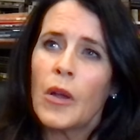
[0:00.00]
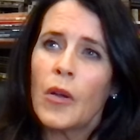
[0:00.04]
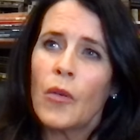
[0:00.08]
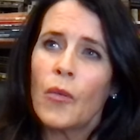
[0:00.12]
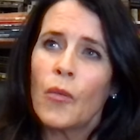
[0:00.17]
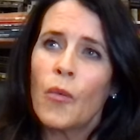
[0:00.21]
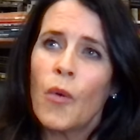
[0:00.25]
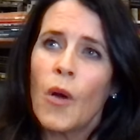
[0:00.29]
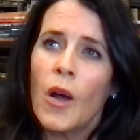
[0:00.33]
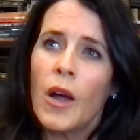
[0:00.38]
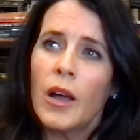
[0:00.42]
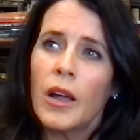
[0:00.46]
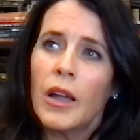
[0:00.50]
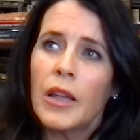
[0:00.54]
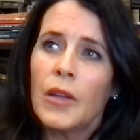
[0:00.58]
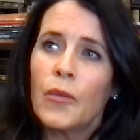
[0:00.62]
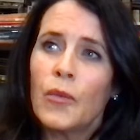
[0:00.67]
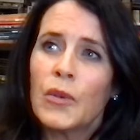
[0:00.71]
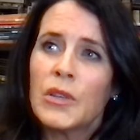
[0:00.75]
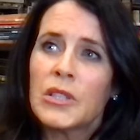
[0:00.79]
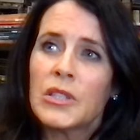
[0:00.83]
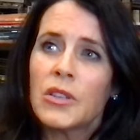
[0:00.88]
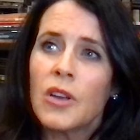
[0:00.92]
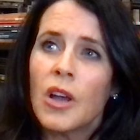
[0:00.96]
while it
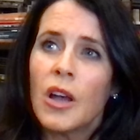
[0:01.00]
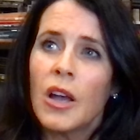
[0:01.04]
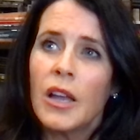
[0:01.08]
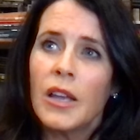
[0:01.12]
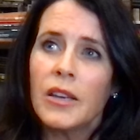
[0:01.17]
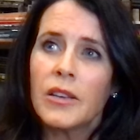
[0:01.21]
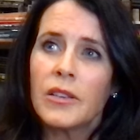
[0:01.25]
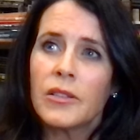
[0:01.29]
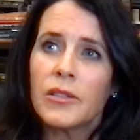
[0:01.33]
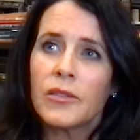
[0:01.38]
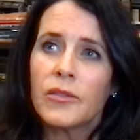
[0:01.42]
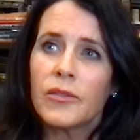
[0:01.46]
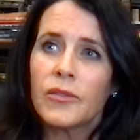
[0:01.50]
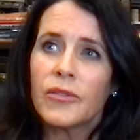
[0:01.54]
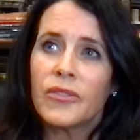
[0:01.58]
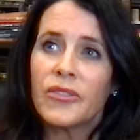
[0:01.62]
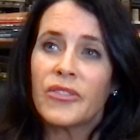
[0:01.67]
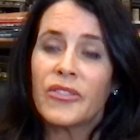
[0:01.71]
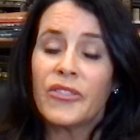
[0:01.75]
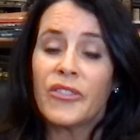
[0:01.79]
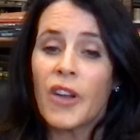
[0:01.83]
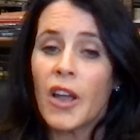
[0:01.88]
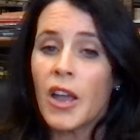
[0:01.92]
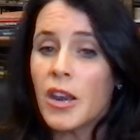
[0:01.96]
was not
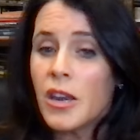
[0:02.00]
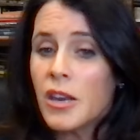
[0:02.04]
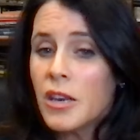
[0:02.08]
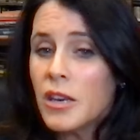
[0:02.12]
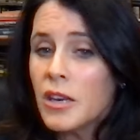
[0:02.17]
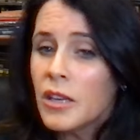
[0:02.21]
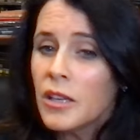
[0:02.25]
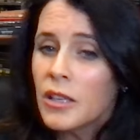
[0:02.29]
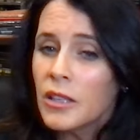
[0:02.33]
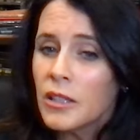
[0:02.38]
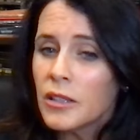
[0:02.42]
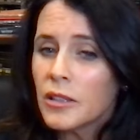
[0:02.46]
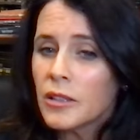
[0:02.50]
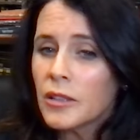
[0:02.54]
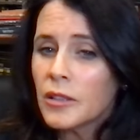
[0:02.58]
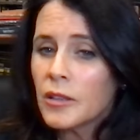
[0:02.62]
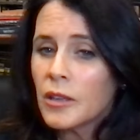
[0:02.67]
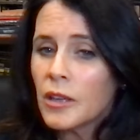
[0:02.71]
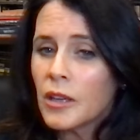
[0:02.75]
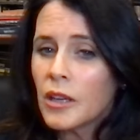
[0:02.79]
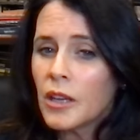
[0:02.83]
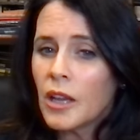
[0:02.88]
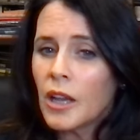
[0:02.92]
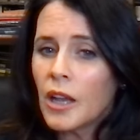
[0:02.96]
fun,
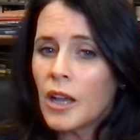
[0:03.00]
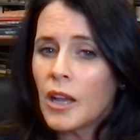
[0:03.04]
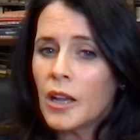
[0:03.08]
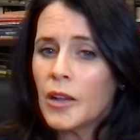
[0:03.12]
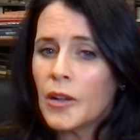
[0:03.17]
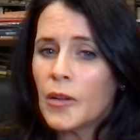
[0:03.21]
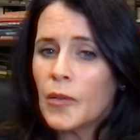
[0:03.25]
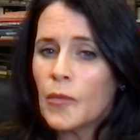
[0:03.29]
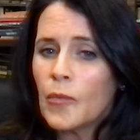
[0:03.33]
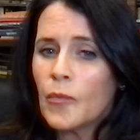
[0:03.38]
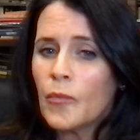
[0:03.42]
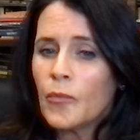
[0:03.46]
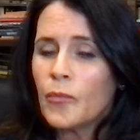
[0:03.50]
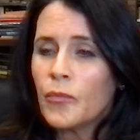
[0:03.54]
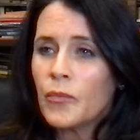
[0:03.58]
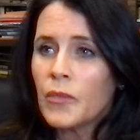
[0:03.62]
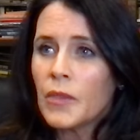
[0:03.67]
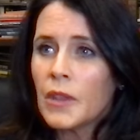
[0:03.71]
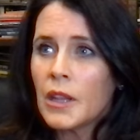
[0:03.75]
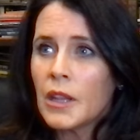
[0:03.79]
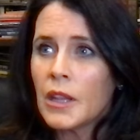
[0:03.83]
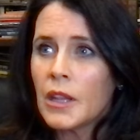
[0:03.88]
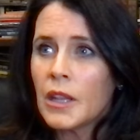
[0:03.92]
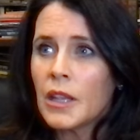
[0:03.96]
um,
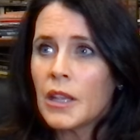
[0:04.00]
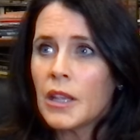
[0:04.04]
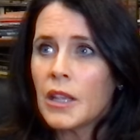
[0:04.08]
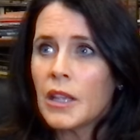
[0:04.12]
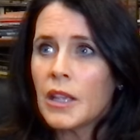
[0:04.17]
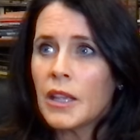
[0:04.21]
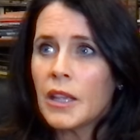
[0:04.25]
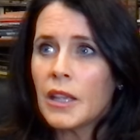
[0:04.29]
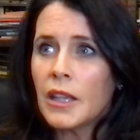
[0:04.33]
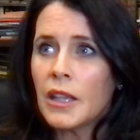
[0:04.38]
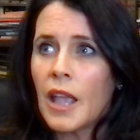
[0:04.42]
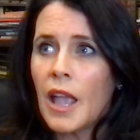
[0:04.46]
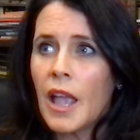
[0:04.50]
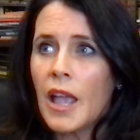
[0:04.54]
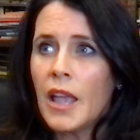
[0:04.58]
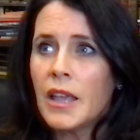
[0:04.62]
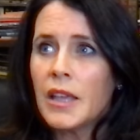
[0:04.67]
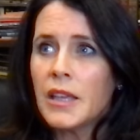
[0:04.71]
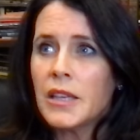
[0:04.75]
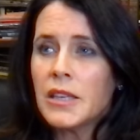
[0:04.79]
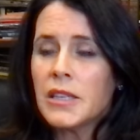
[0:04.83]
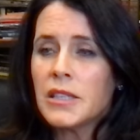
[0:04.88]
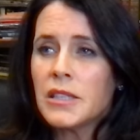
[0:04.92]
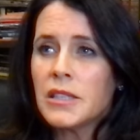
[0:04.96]

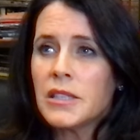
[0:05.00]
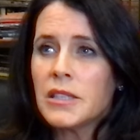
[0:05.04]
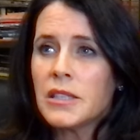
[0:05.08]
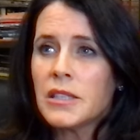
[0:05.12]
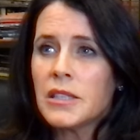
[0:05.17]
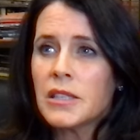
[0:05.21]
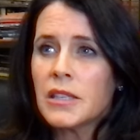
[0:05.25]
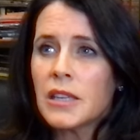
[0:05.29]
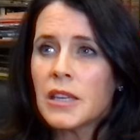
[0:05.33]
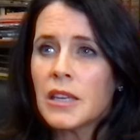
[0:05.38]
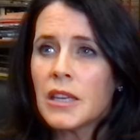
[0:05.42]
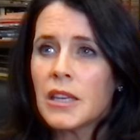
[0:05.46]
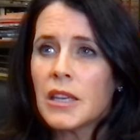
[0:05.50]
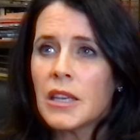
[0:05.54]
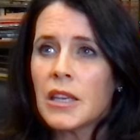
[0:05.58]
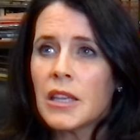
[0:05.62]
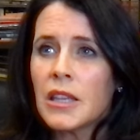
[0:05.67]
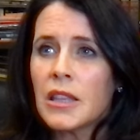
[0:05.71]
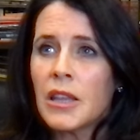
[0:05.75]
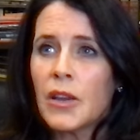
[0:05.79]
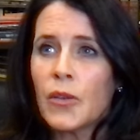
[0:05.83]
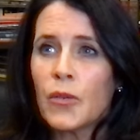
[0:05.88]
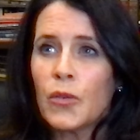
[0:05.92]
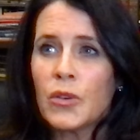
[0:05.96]
and
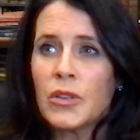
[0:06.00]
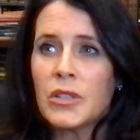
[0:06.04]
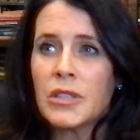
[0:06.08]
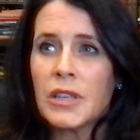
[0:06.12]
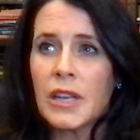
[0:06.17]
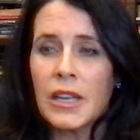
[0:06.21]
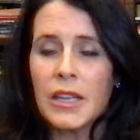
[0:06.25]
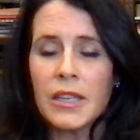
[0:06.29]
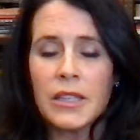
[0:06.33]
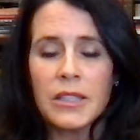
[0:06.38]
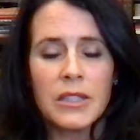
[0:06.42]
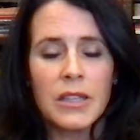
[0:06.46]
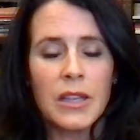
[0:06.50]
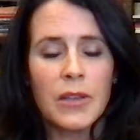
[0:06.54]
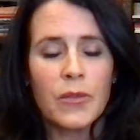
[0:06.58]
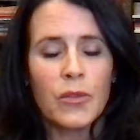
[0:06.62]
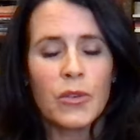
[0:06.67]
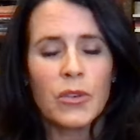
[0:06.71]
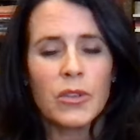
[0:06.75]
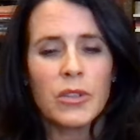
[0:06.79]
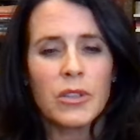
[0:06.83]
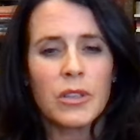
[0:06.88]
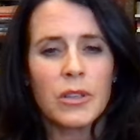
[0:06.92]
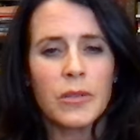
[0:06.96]
there were days that
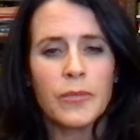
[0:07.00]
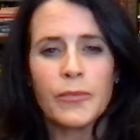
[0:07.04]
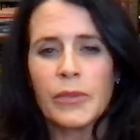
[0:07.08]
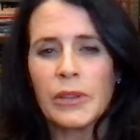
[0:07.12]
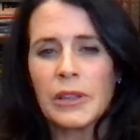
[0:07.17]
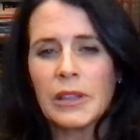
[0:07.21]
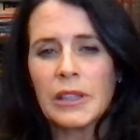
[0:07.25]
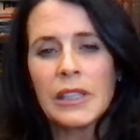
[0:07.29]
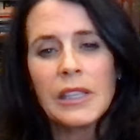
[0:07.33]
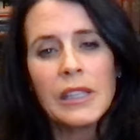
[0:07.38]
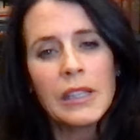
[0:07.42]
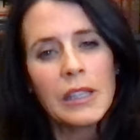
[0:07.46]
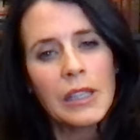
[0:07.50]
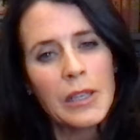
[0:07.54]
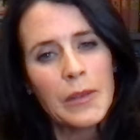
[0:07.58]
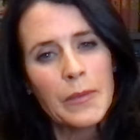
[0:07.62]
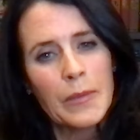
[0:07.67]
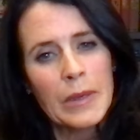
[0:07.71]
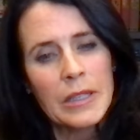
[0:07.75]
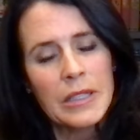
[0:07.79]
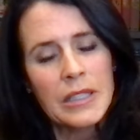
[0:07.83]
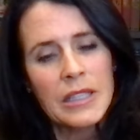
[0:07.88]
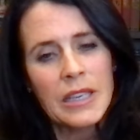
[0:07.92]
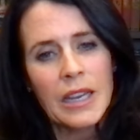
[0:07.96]
were completely
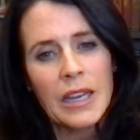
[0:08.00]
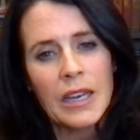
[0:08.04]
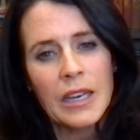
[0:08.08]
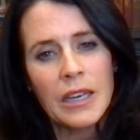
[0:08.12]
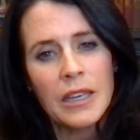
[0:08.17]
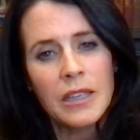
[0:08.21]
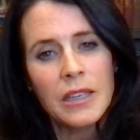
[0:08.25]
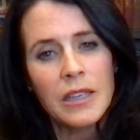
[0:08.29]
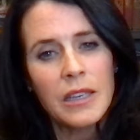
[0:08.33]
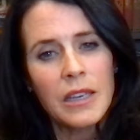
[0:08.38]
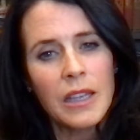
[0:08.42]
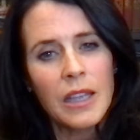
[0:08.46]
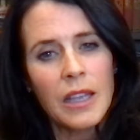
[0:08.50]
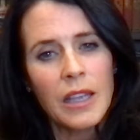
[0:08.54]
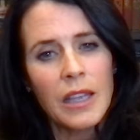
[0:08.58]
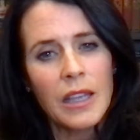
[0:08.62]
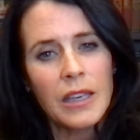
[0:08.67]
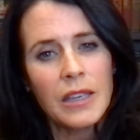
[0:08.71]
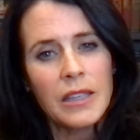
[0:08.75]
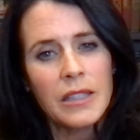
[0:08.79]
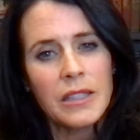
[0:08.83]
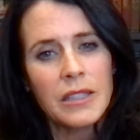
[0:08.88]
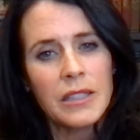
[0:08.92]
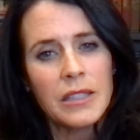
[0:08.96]
mundane
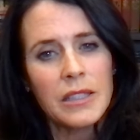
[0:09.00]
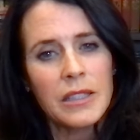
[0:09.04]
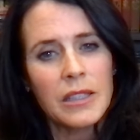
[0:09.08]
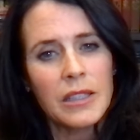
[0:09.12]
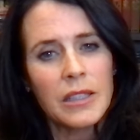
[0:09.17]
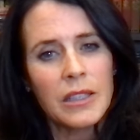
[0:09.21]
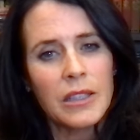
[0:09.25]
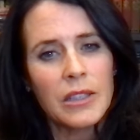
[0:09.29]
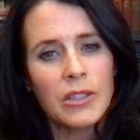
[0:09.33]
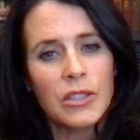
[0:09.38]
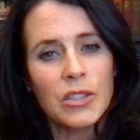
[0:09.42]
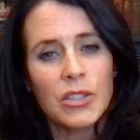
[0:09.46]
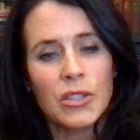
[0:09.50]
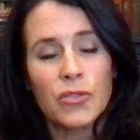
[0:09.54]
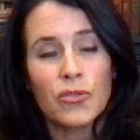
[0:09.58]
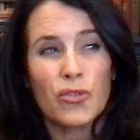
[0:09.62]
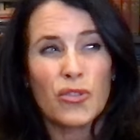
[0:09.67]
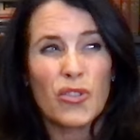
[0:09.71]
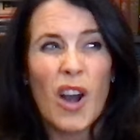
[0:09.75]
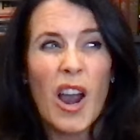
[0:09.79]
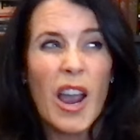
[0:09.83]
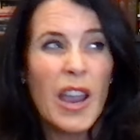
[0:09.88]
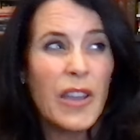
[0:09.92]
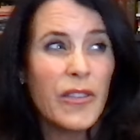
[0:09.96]
and just
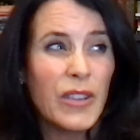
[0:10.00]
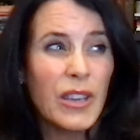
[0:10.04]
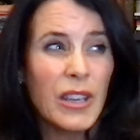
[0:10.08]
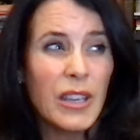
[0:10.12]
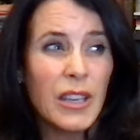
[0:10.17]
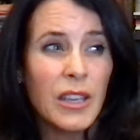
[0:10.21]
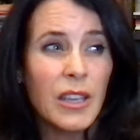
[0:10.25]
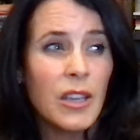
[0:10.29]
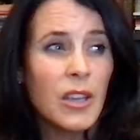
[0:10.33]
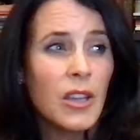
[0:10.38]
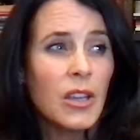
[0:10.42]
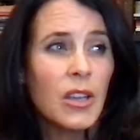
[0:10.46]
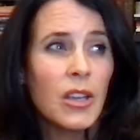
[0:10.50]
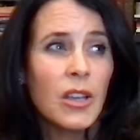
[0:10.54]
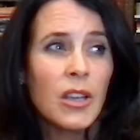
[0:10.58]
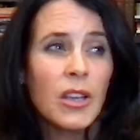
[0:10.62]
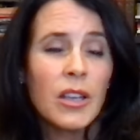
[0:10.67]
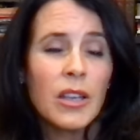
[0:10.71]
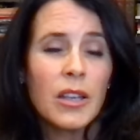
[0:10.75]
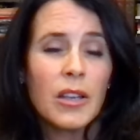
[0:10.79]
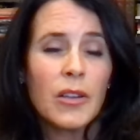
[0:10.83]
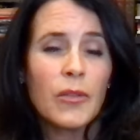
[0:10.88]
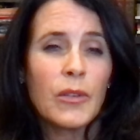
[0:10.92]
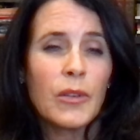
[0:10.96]
driving
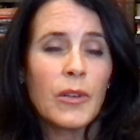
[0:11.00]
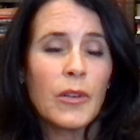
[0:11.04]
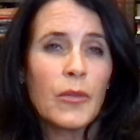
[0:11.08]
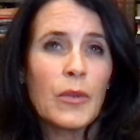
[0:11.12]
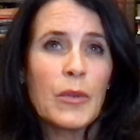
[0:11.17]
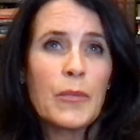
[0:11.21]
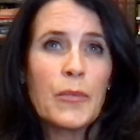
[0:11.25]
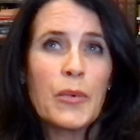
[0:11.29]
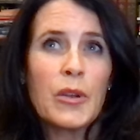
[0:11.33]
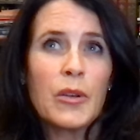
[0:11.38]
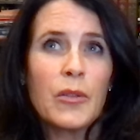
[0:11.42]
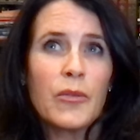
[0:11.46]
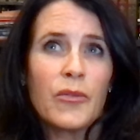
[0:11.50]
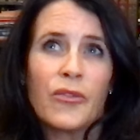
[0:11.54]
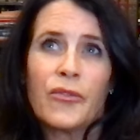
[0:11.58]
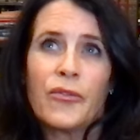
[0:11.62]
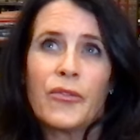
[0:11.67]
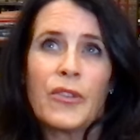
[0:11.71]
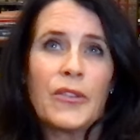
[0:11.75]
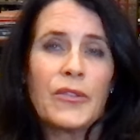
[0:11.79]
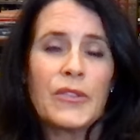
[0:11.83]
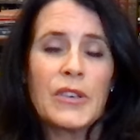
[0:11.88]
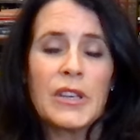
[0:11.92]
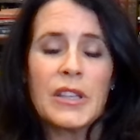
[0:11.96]
we put
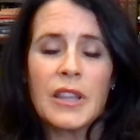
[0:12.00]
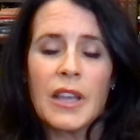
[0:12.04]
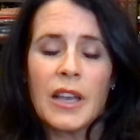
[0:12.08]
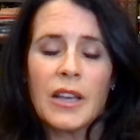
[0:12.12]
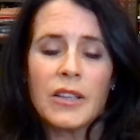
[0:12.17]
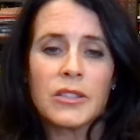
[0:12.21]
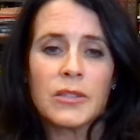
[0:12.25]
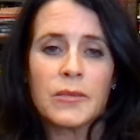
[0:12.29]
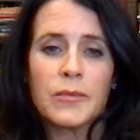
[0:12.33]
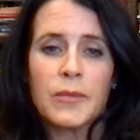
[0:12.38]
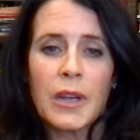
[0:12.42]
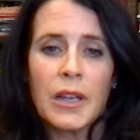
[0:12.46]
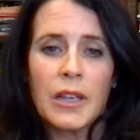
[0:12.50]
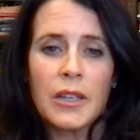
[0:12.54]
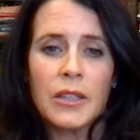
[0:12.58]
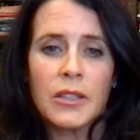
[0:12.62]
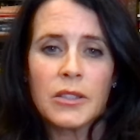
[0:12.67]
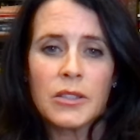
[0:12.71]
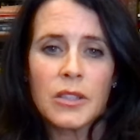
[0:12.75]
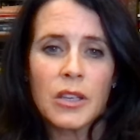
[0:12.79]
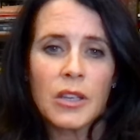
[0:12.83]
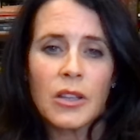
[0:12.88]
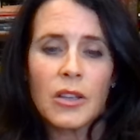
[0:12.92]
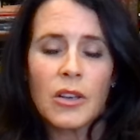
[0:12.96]
50,000
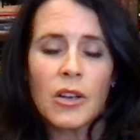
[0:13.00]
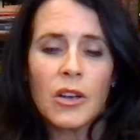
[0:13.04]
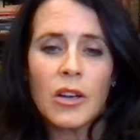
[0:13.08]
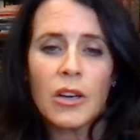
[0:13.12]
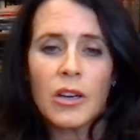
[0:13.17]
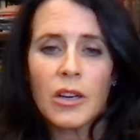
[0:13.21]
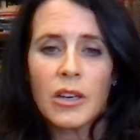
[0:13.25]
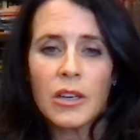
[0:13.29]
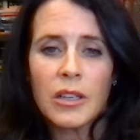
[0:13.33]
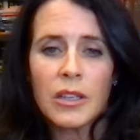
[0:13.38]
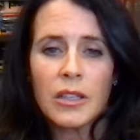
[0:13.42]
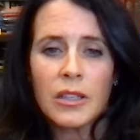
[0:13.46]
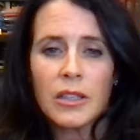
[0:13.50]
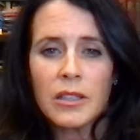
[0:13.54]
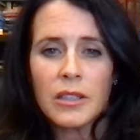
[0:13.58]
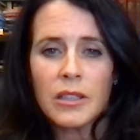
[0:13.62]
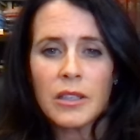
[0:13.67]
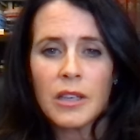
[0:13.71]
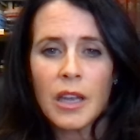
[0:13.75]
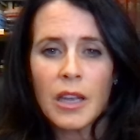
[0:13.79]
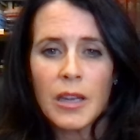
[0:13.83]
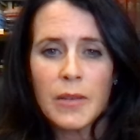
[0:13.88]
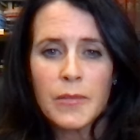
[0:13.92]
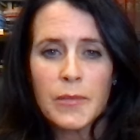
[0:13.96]
miles on the car in
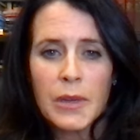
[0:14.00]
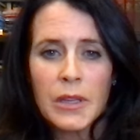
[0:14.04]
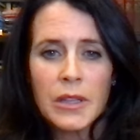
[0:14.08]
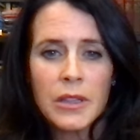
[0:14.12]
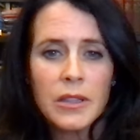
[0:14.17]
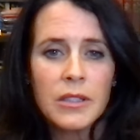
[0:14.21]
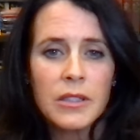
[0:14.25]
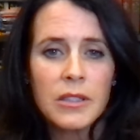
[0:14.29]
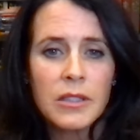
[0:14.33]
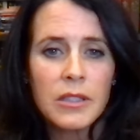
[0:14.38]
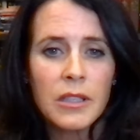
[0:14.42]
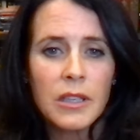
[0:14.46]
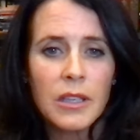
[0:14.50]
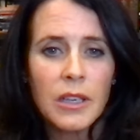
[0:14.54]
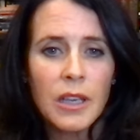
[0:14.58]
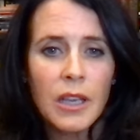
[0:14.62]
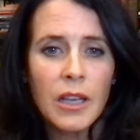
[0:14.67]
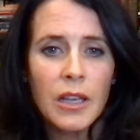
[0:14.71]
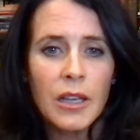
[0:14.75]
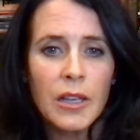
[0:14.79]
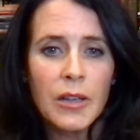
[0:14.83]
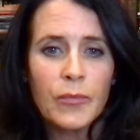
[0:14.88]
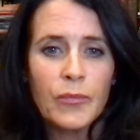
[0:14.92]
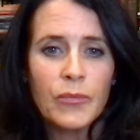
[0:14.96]
9 months
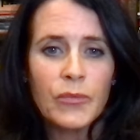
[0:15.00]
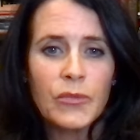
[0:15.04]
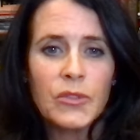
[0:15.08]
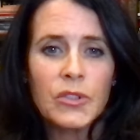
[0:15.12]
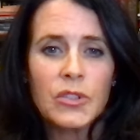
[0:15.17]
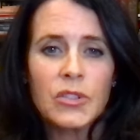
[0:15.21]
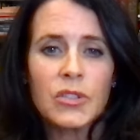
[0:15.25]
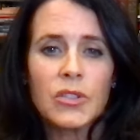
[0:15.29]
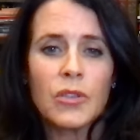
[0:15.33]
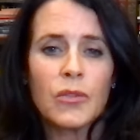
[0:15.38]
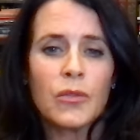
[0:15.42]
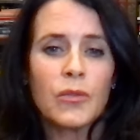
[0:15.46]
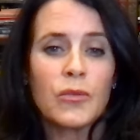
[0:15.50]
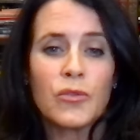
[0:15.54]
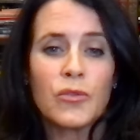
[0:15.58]
um, so